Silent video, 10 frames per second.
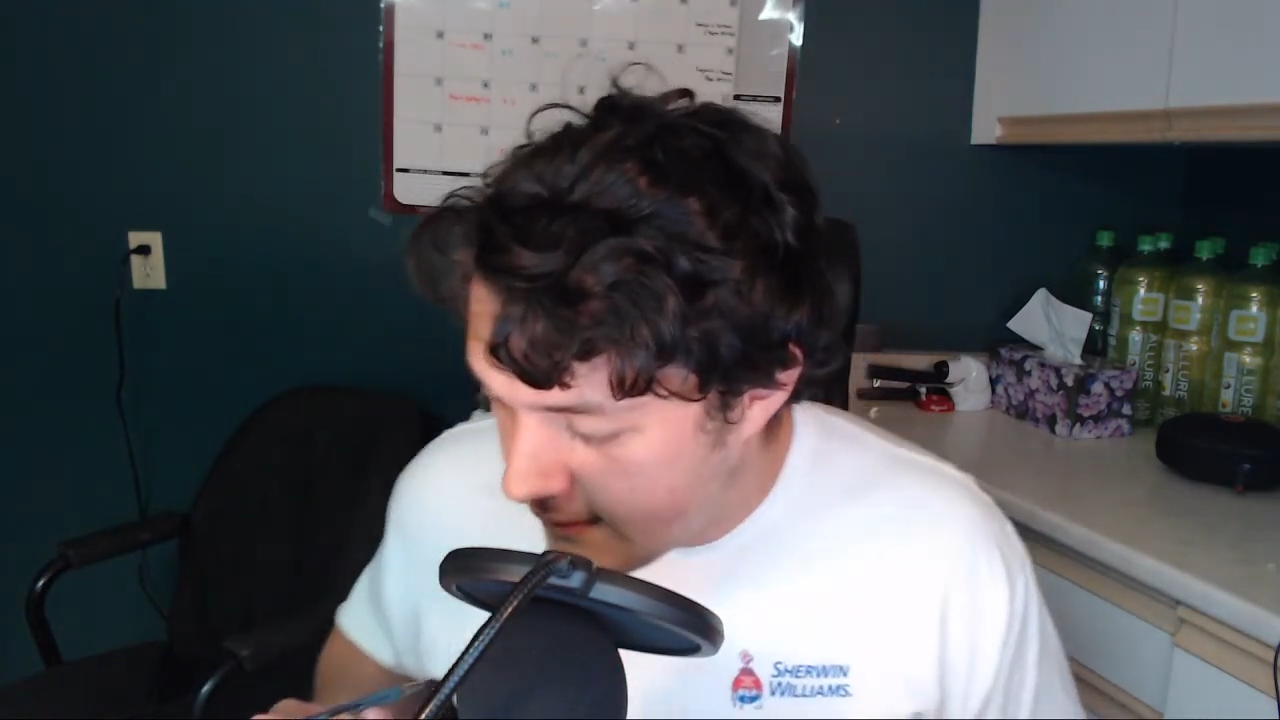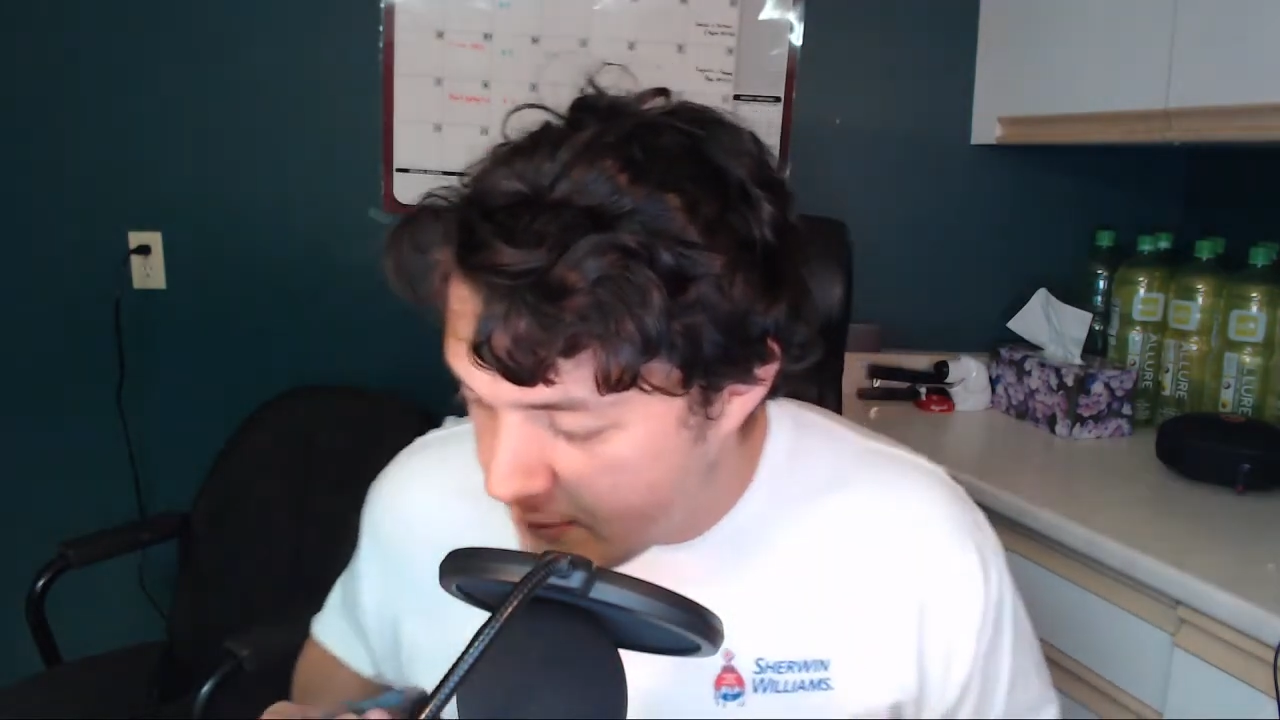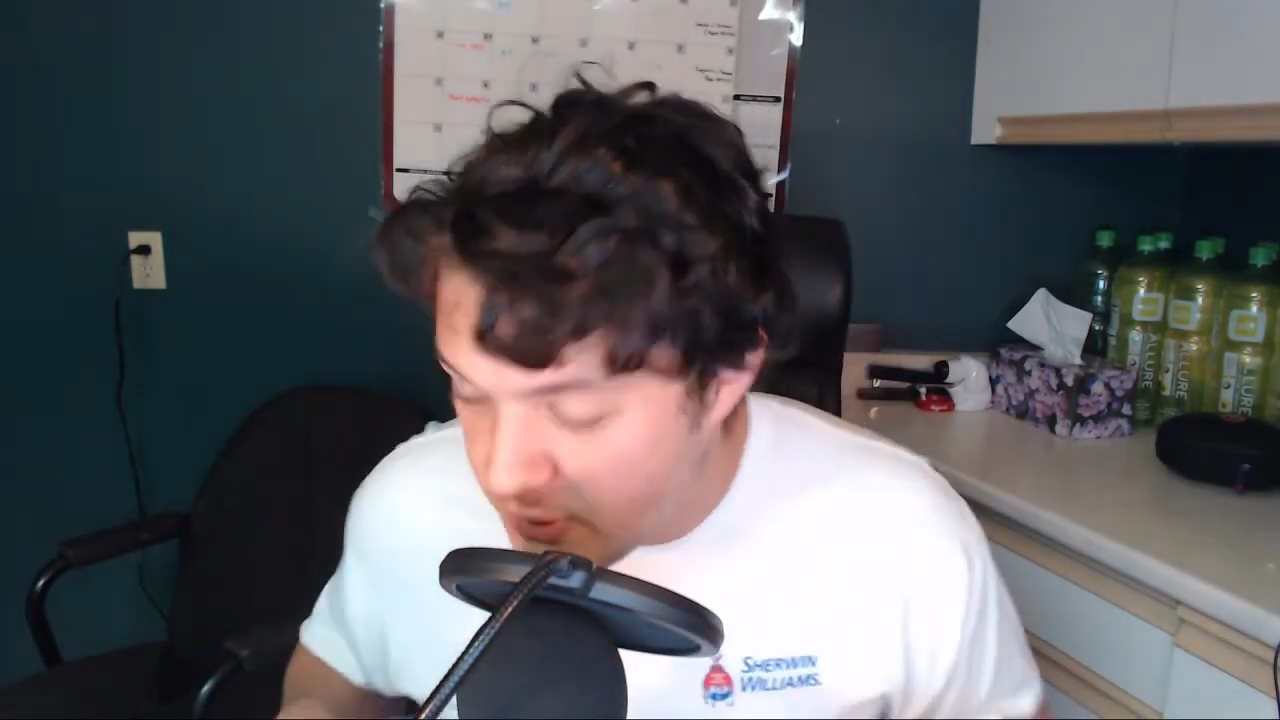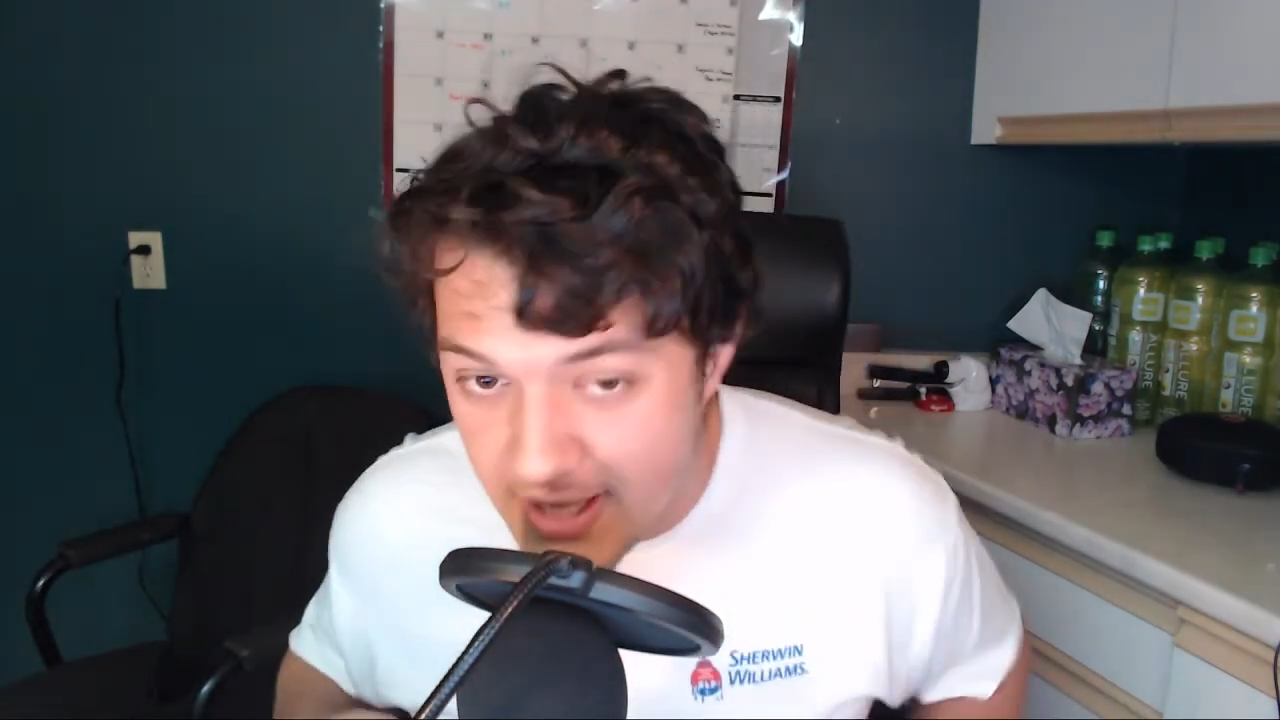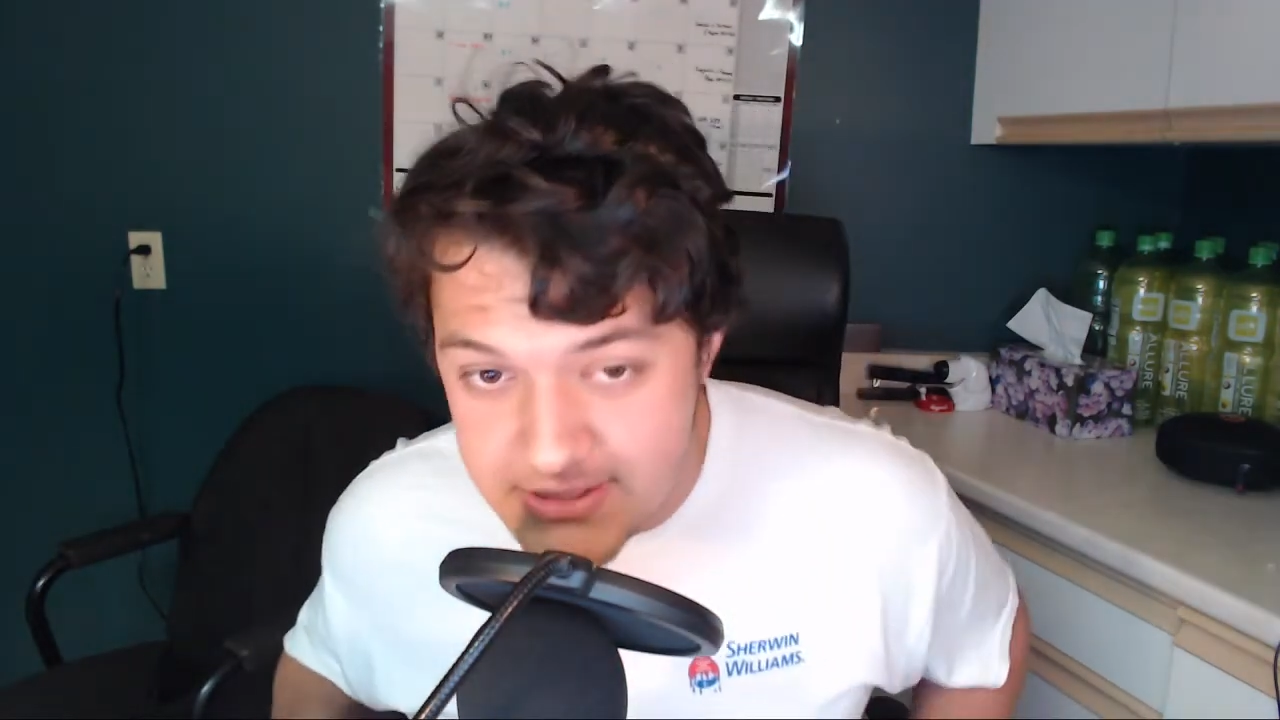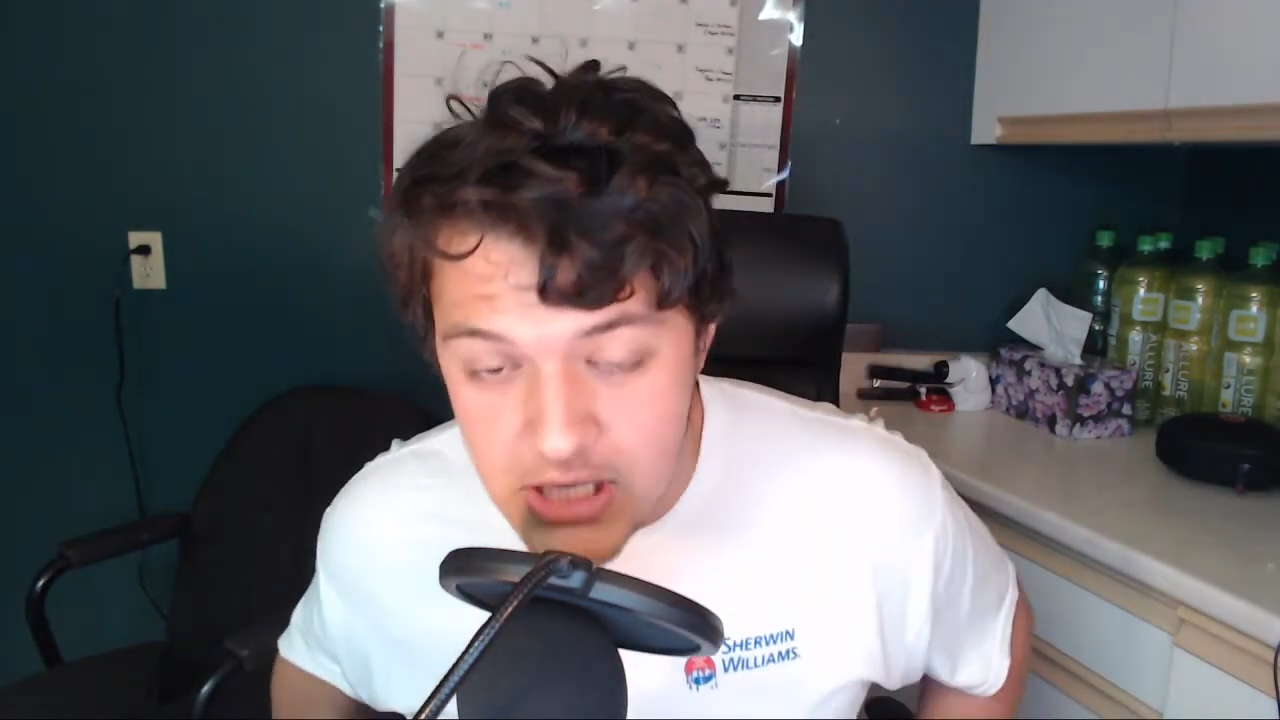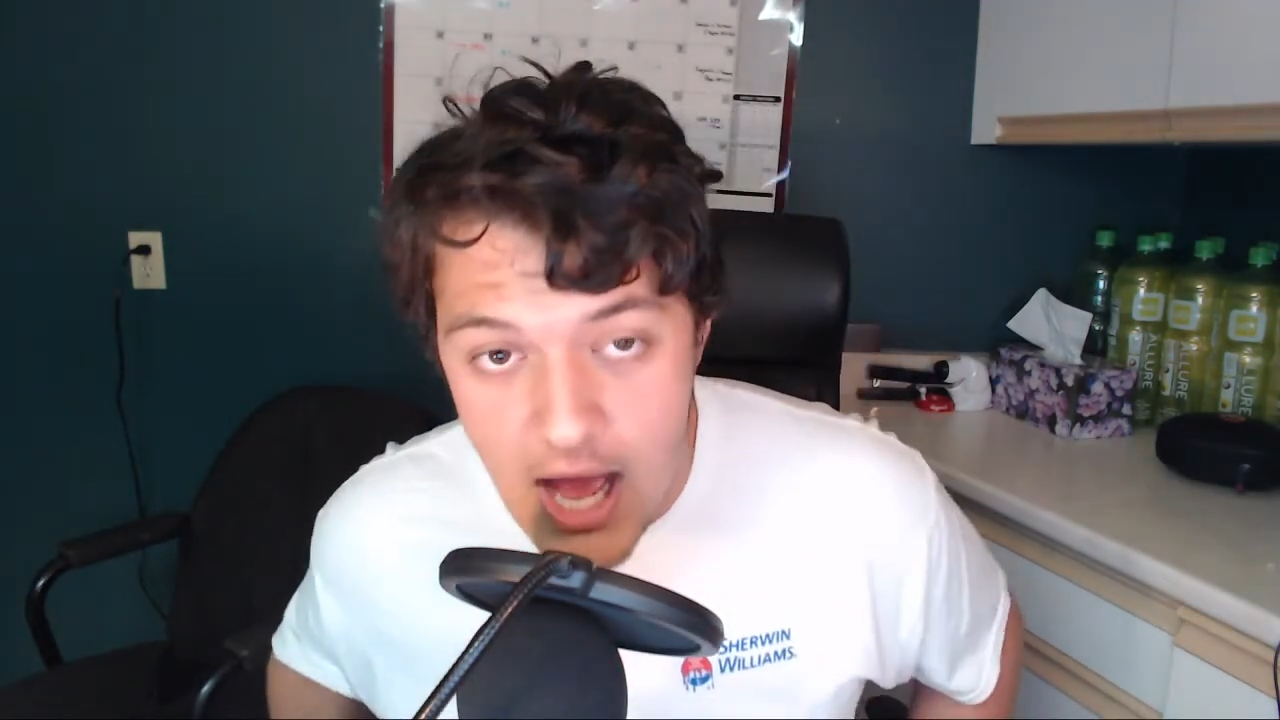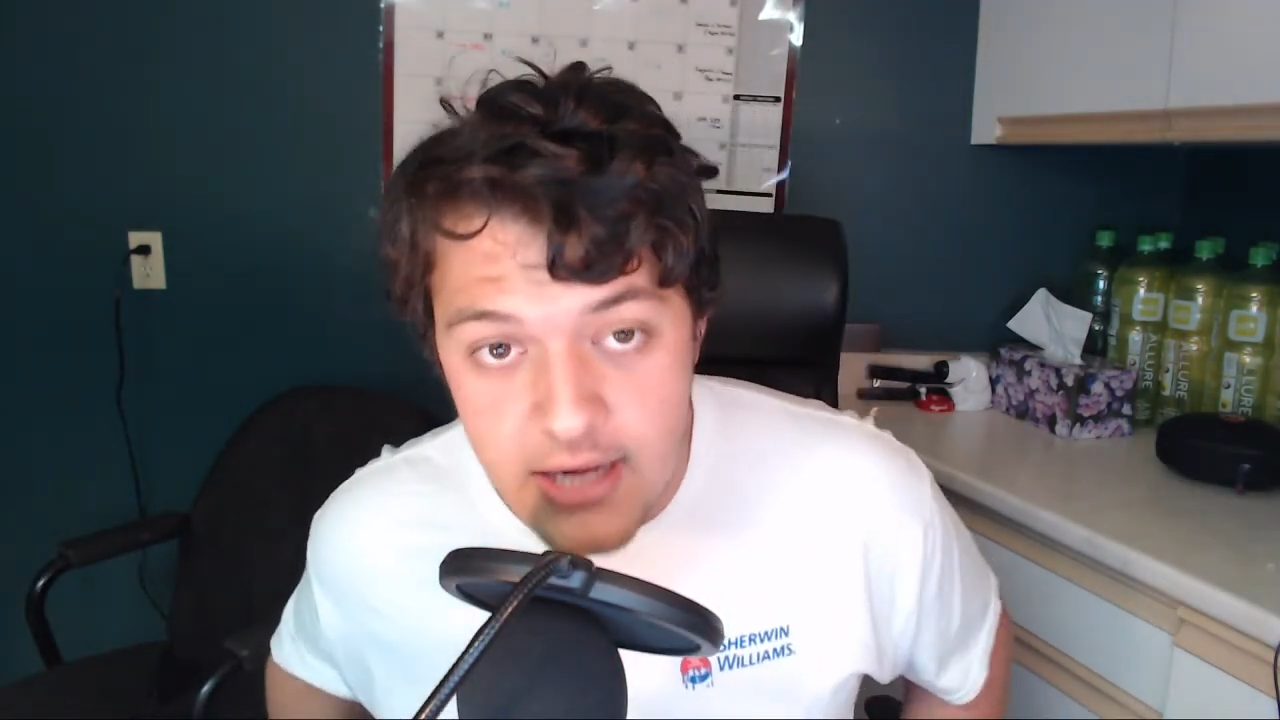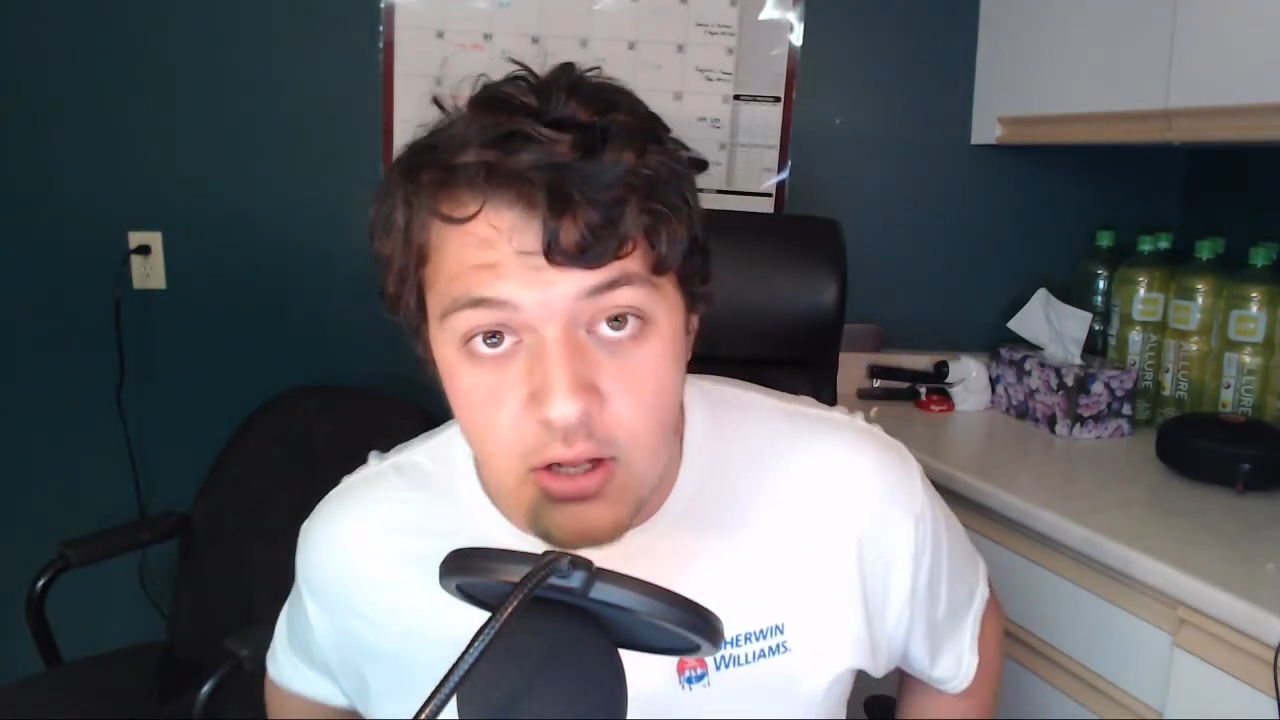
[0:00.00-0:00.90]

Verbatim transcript: You guys got it.